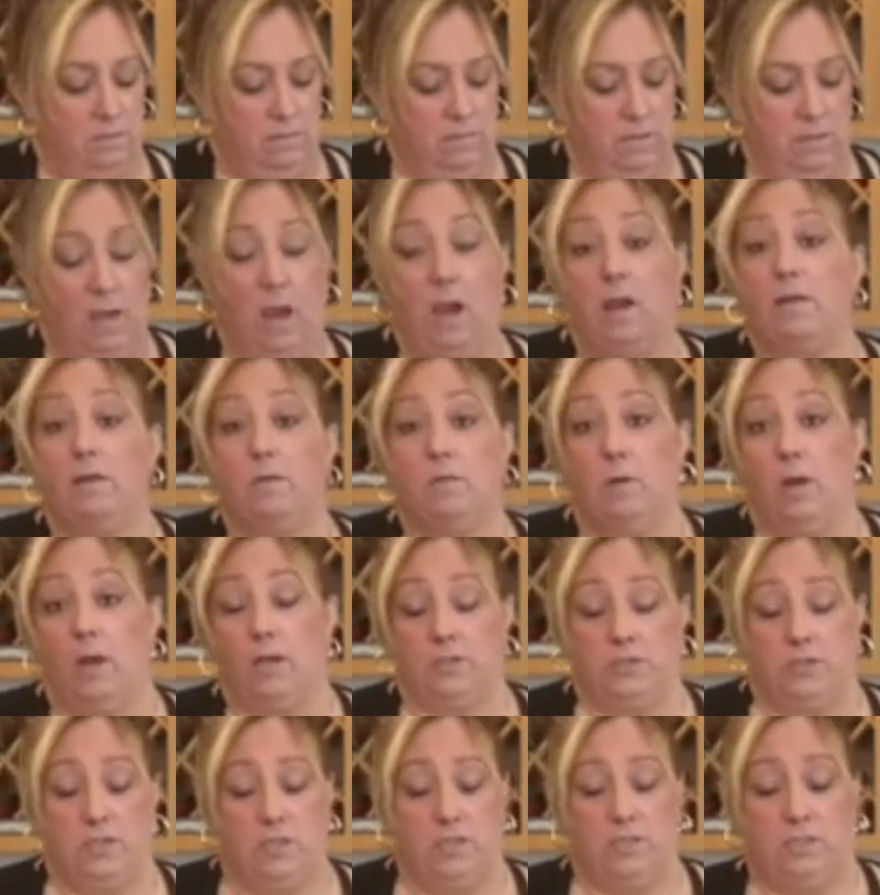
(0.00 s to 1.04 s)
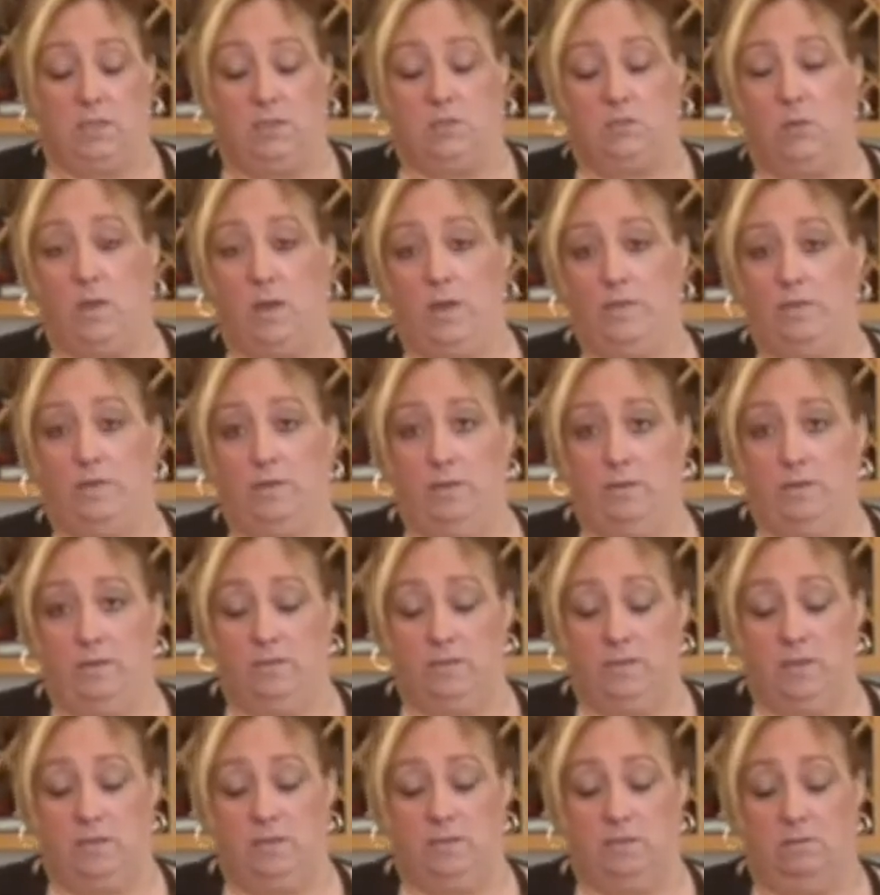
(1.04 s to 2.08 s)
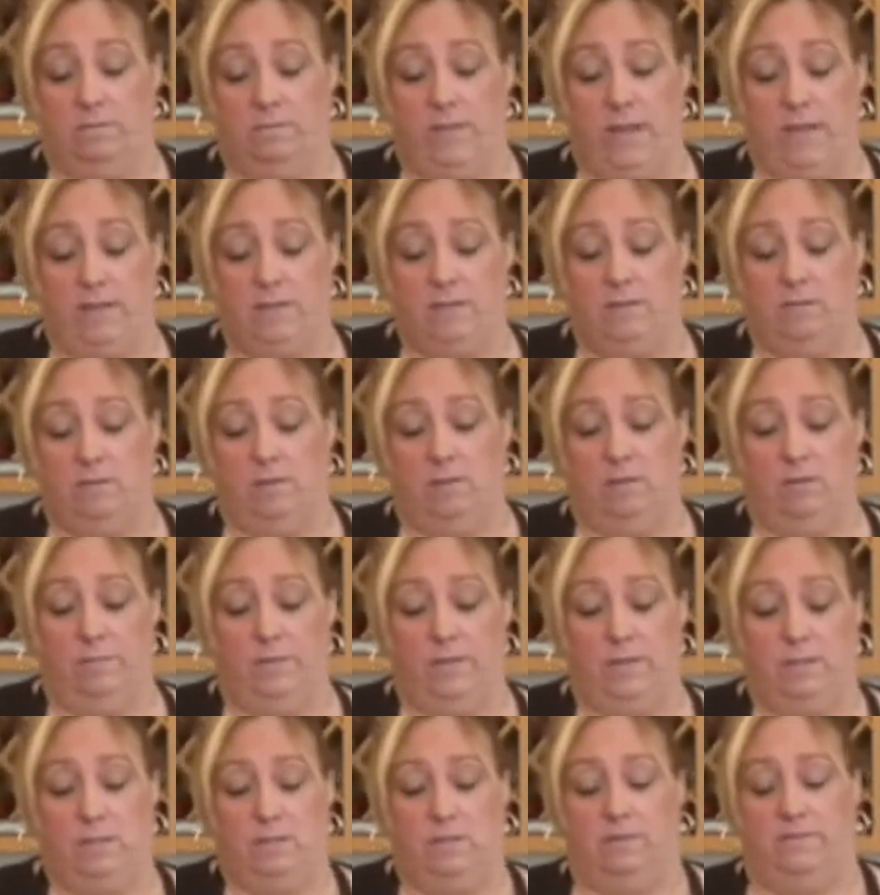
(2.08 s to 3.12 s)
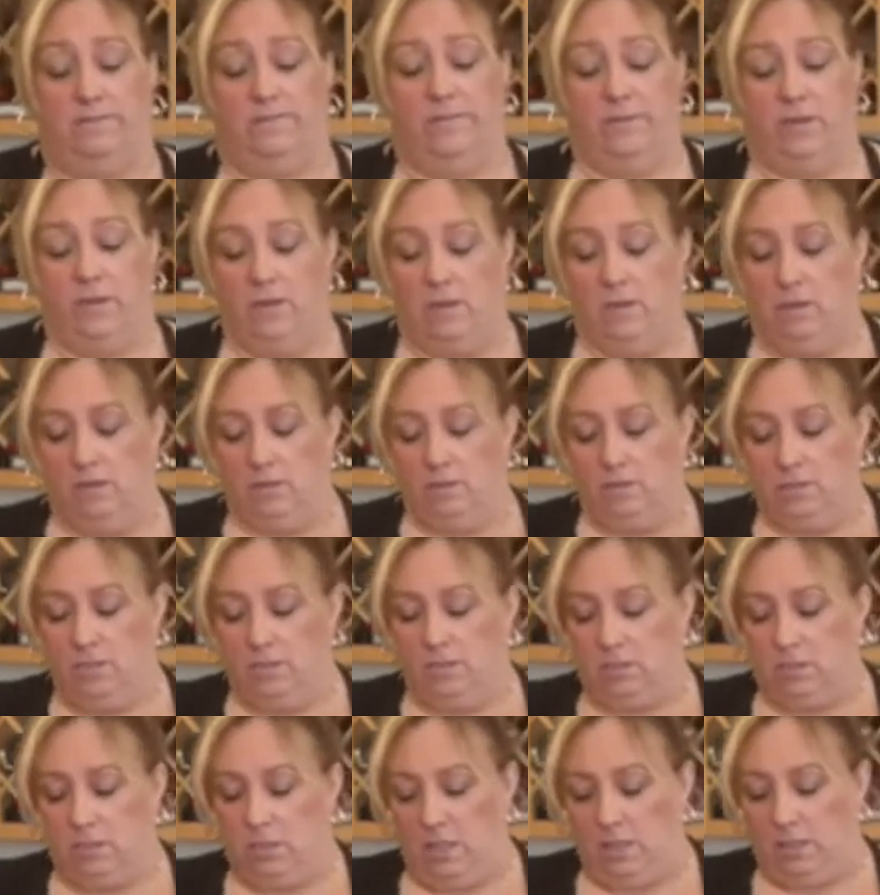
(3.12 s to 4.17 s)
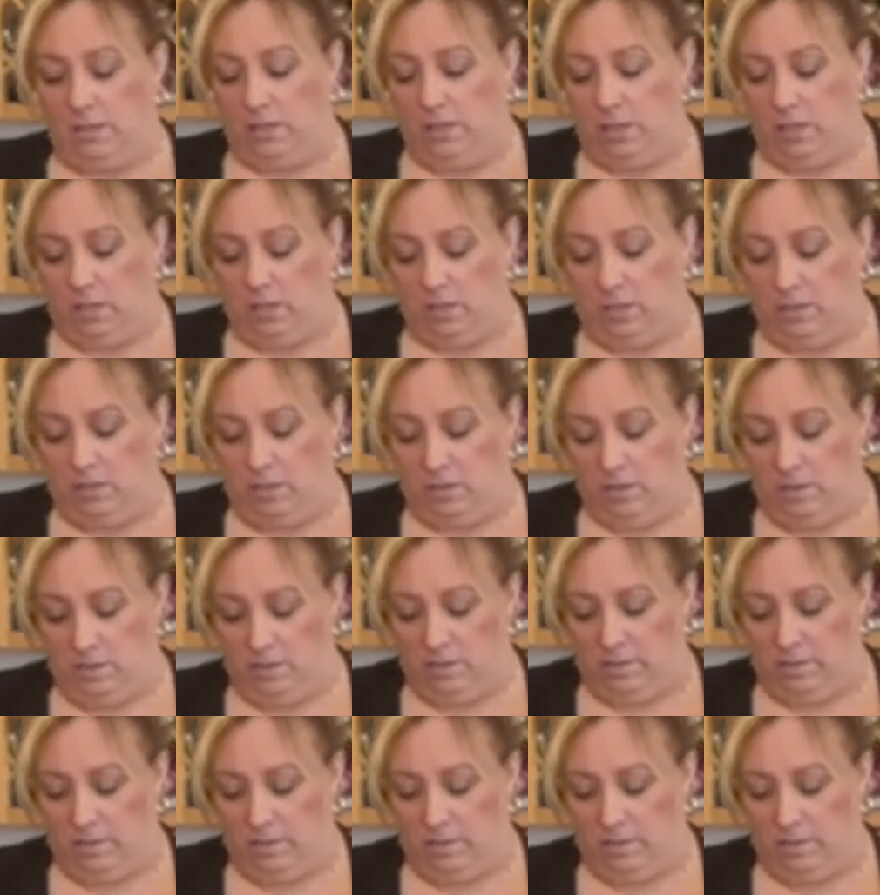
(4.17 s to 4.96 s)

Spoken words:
I already washed these. That's why they're in this nice little basket with a little piece of cheesecloth there.